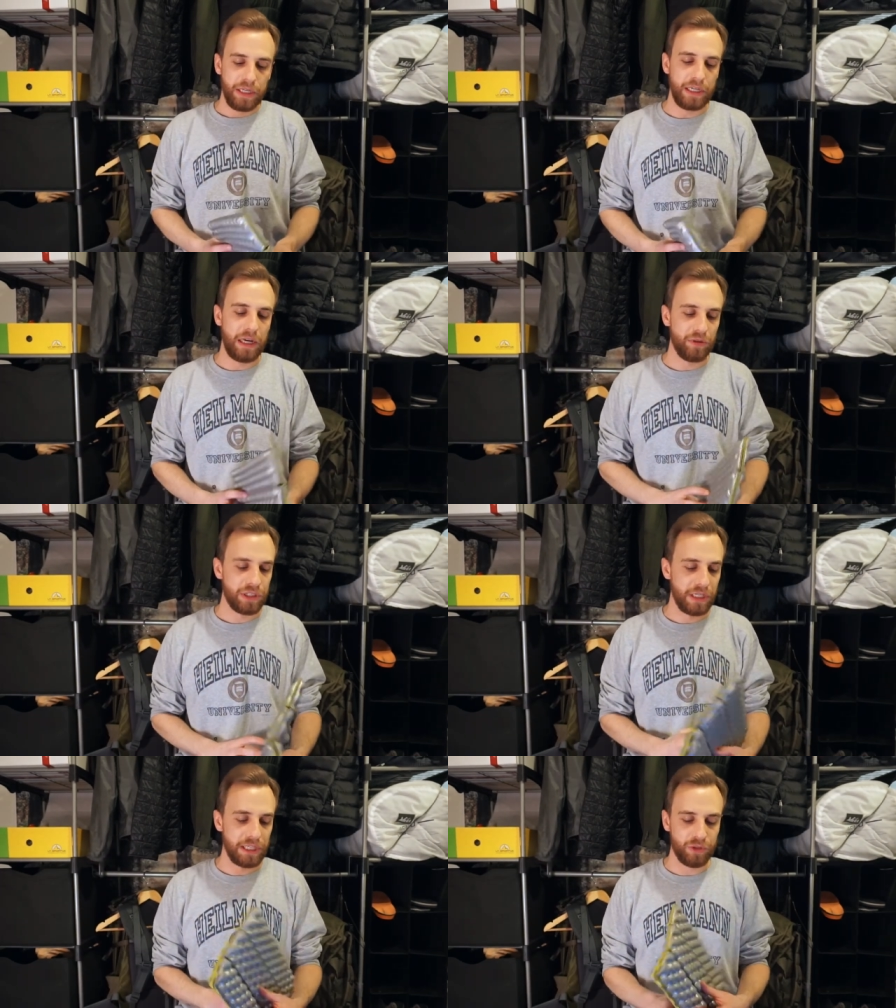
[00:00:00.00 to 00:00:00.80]
You know,
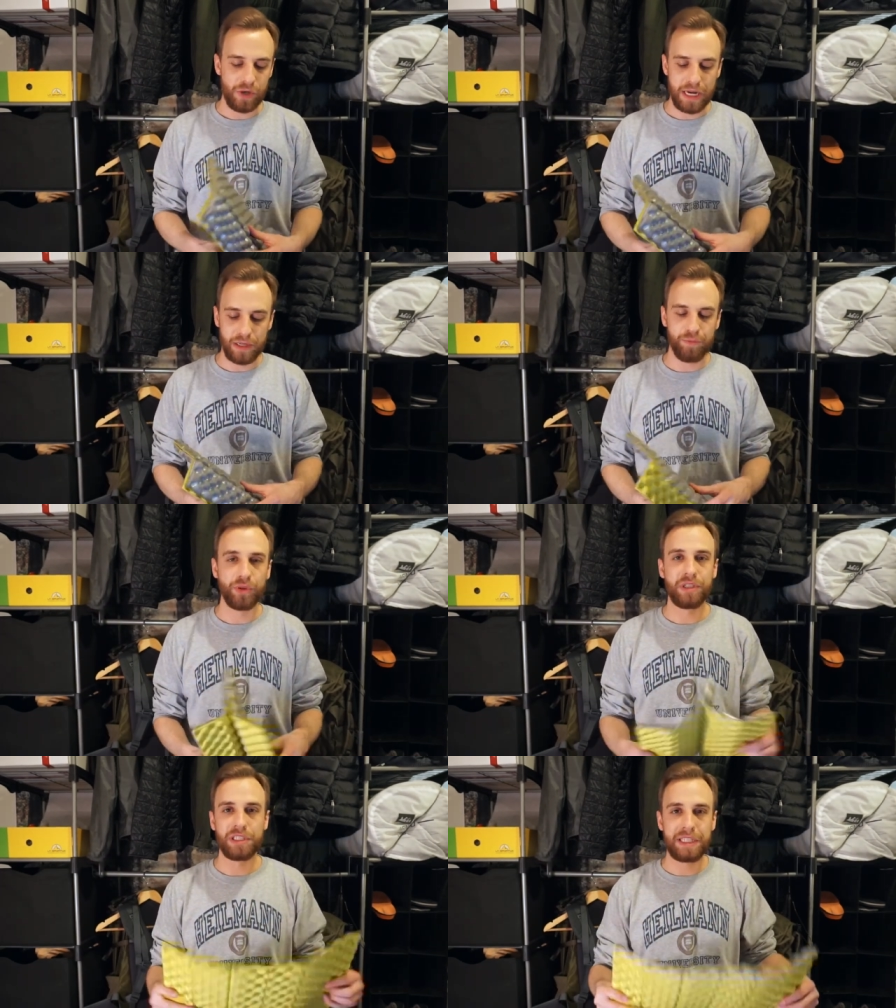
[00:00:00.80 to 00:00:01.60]
it's nice where I can
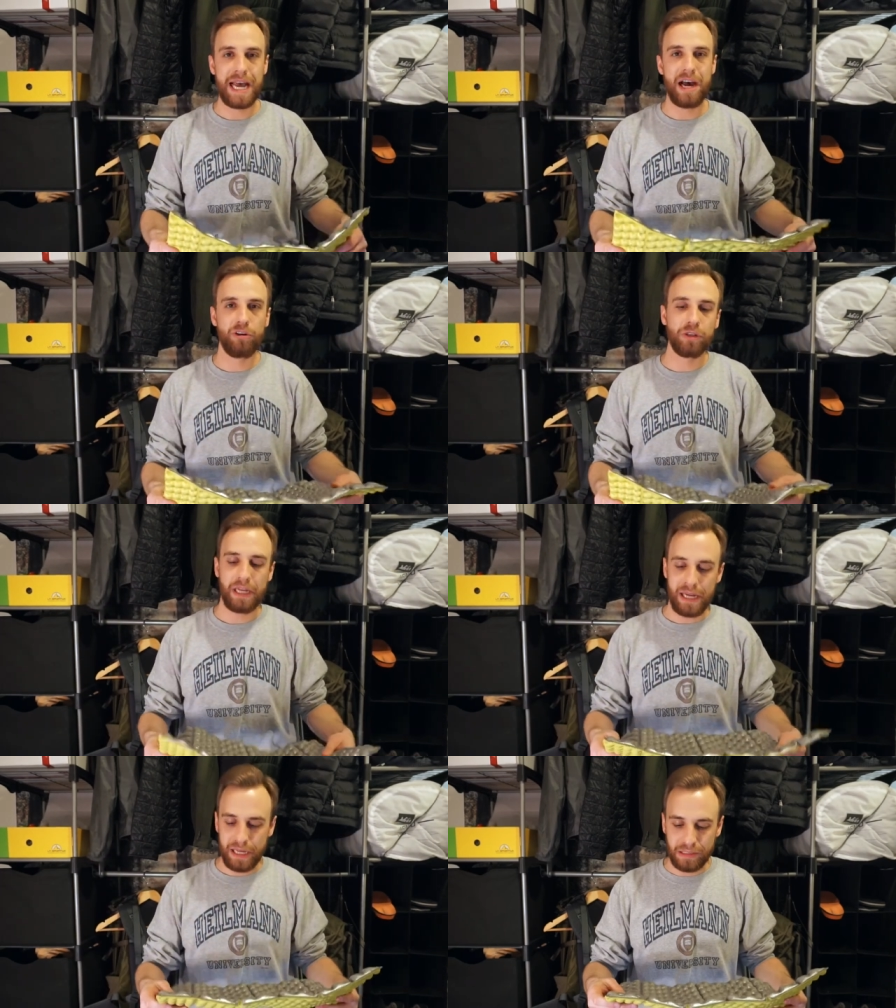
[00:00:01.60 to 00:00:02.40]
put this
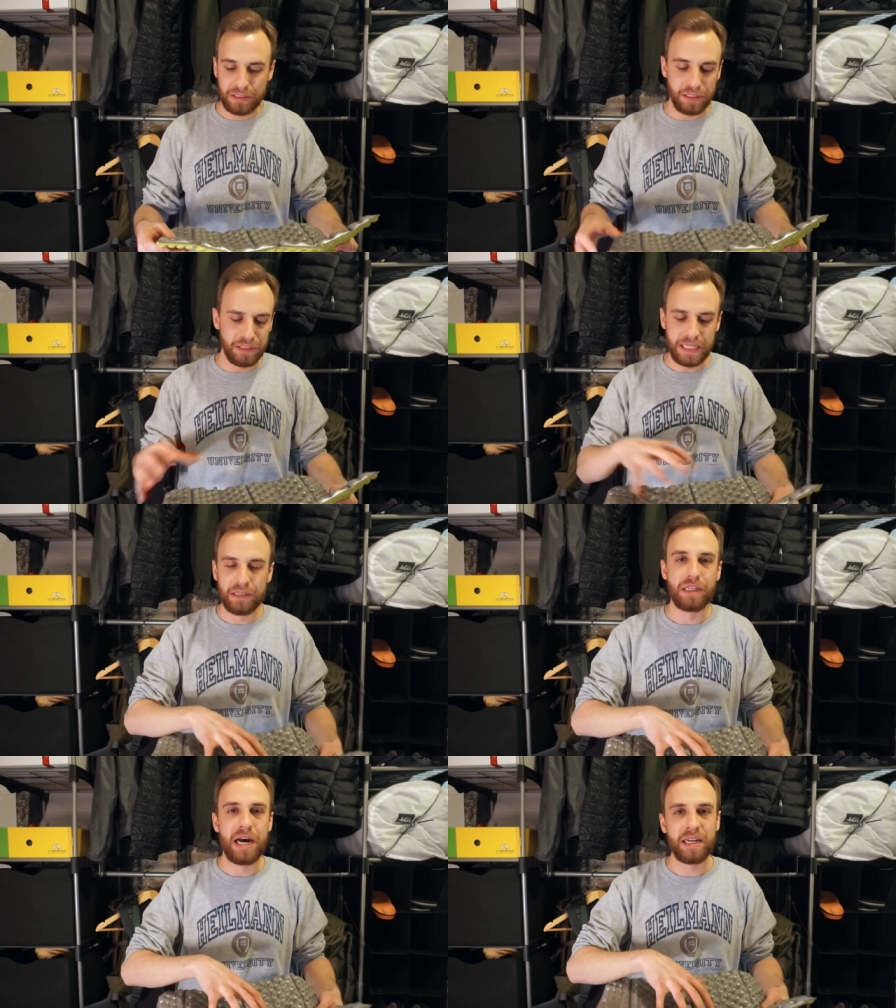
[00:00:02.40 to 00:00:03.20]
down and
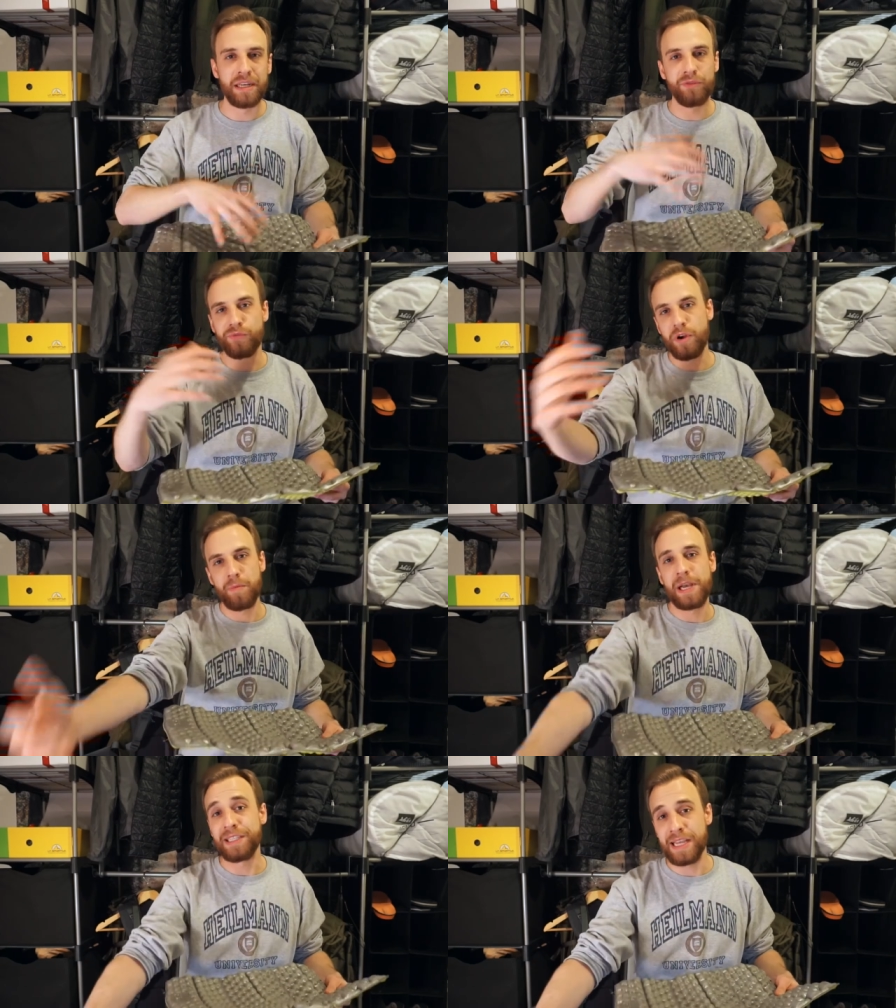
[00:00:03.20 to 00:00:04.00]
kneel on it in front
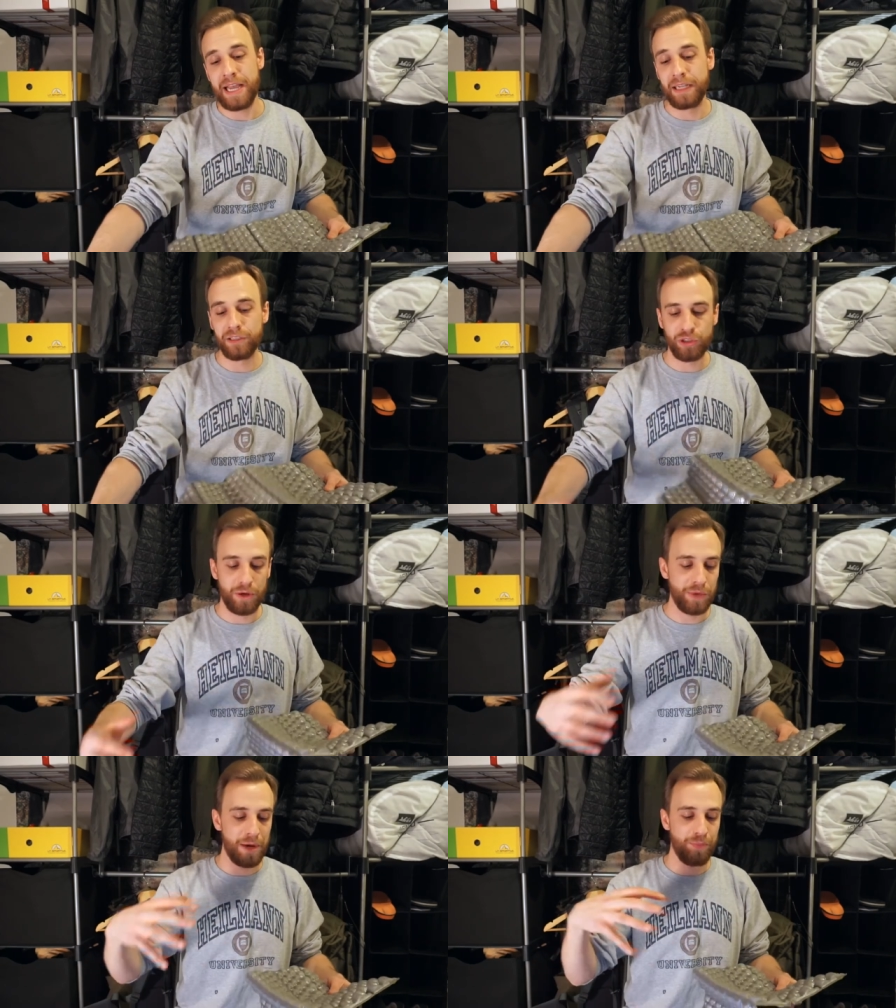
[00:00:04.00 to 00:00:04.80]
of my tent,
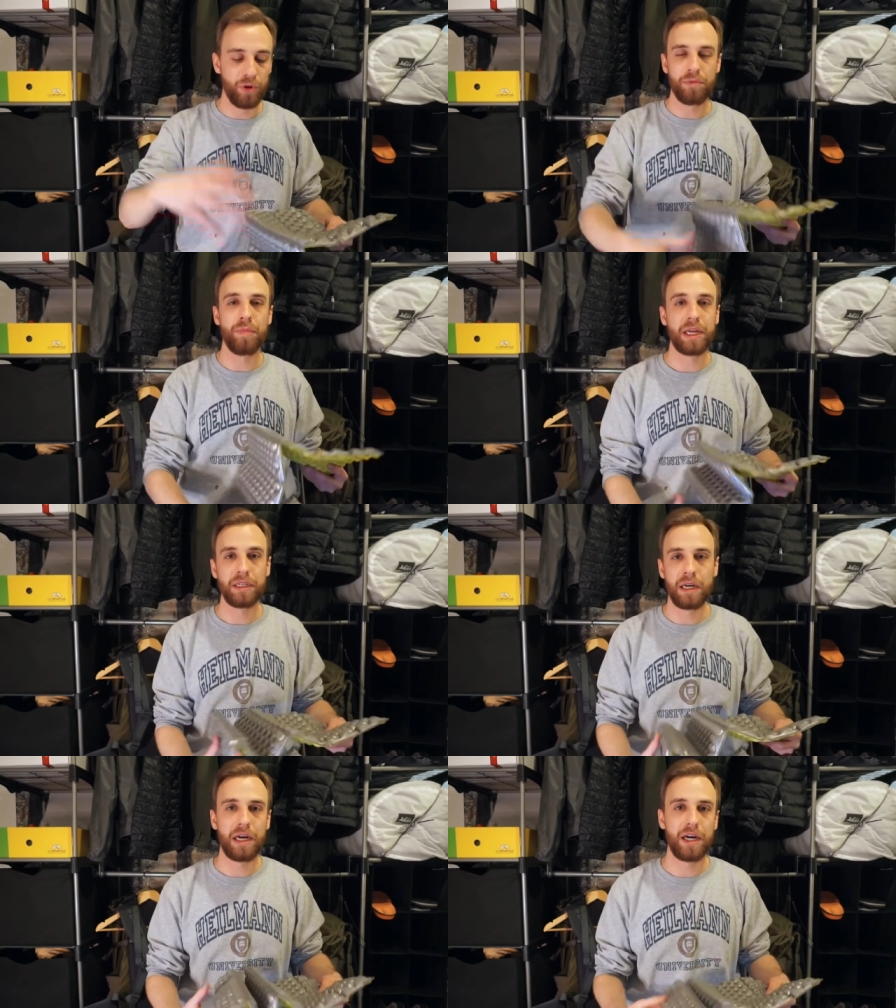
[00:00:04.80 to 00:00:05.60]
so I'm not putting
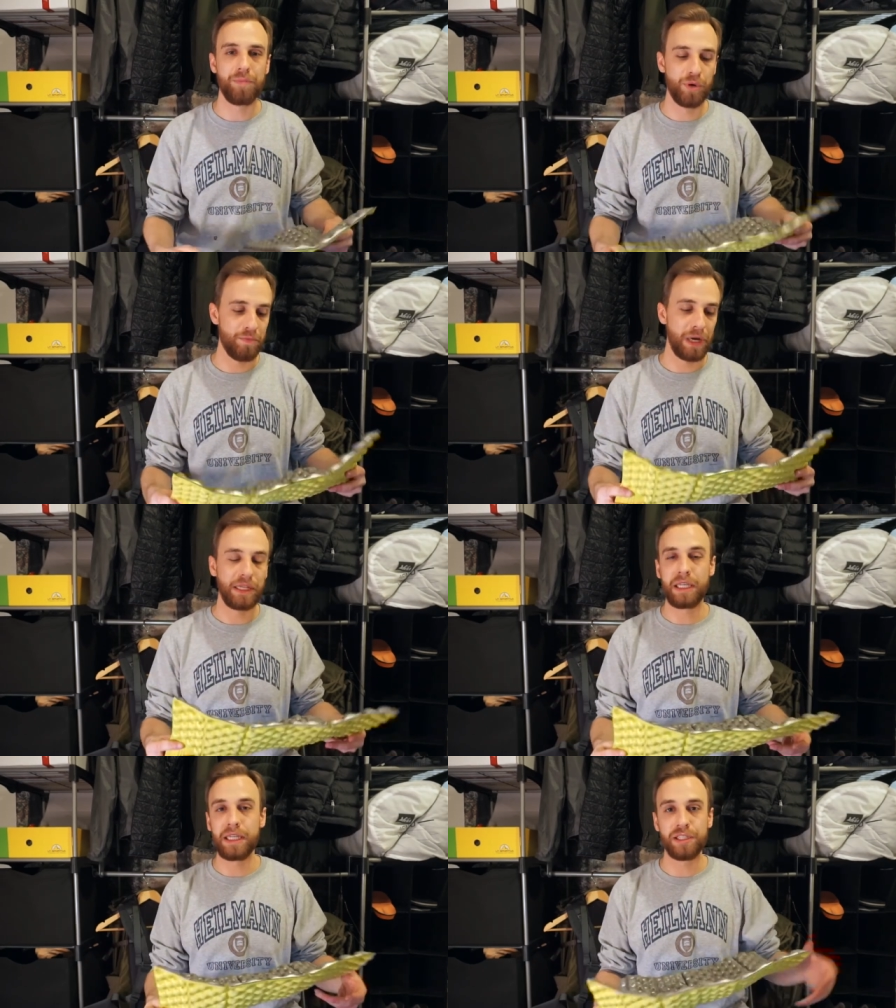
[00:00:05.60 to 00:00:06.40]
my uh, putting my
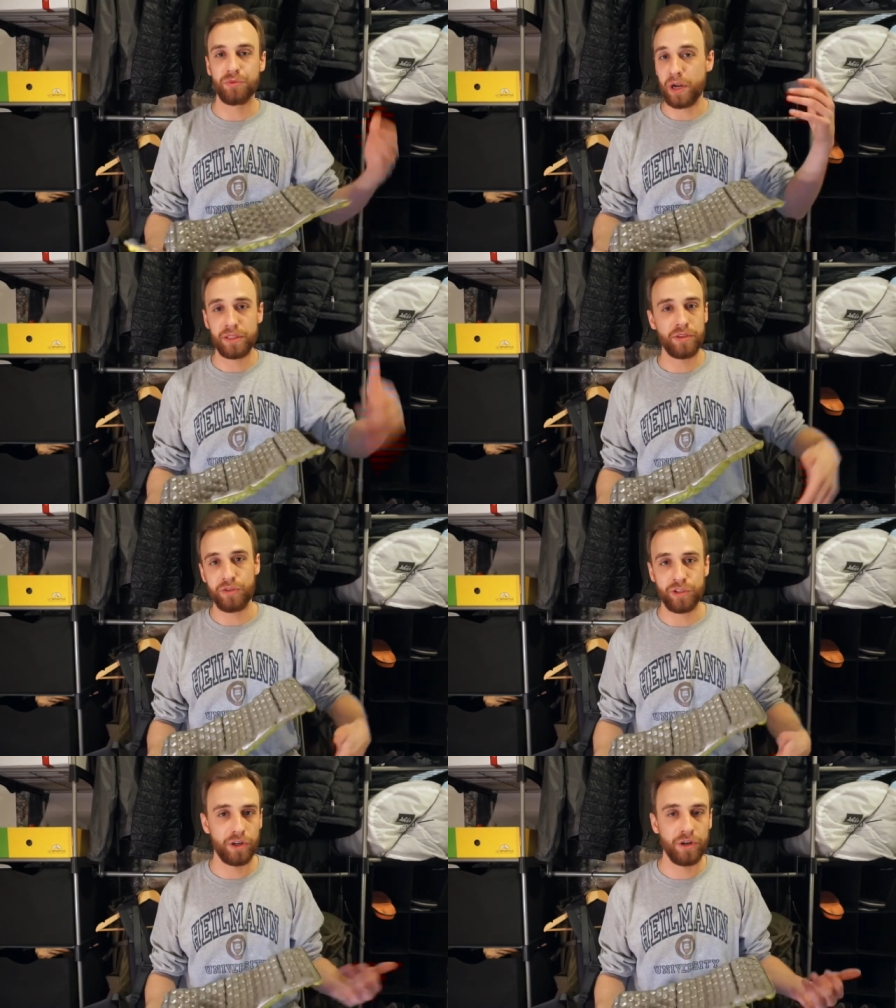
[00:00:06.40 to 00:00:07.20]
knees right into
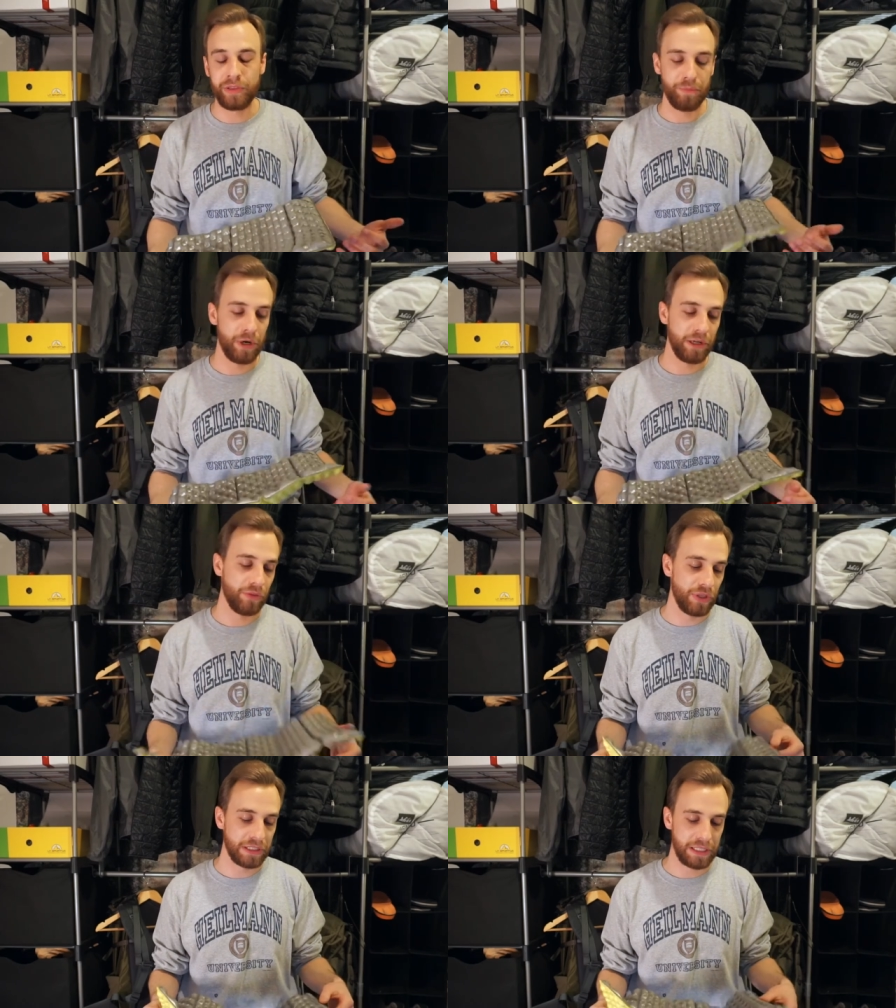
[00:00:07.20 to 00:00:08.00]
the dirt and the mud
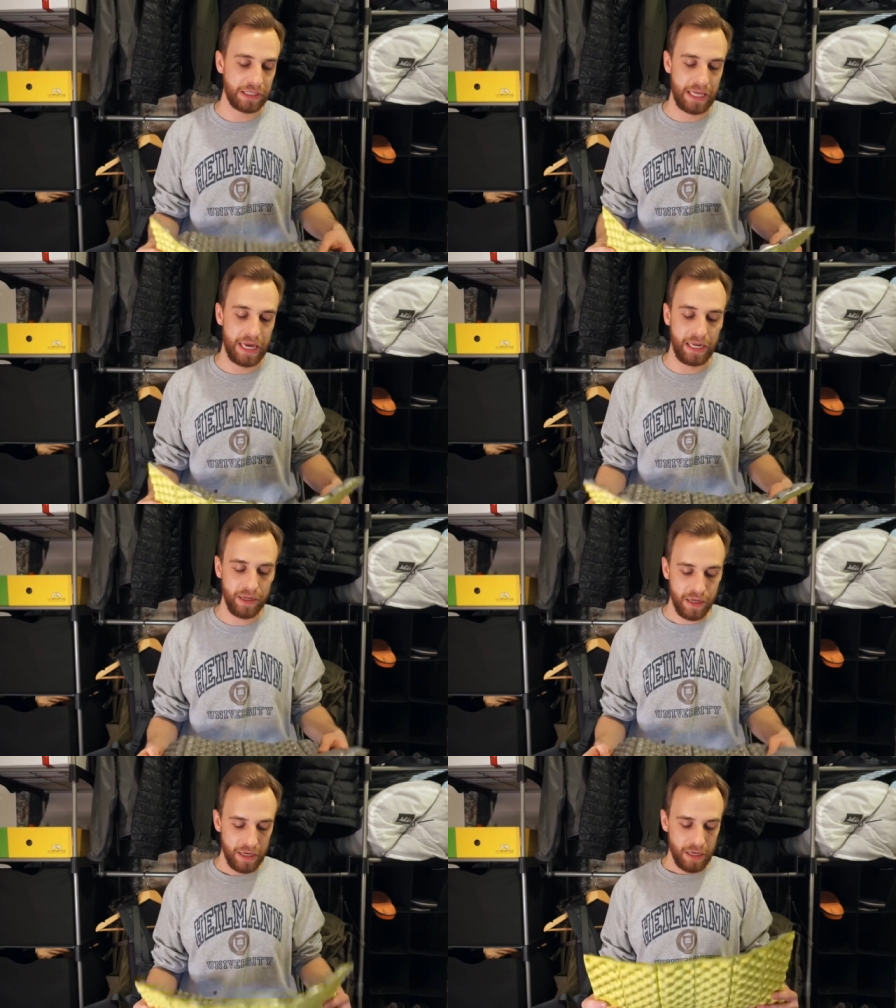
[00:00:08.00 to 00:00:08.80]
and things like that.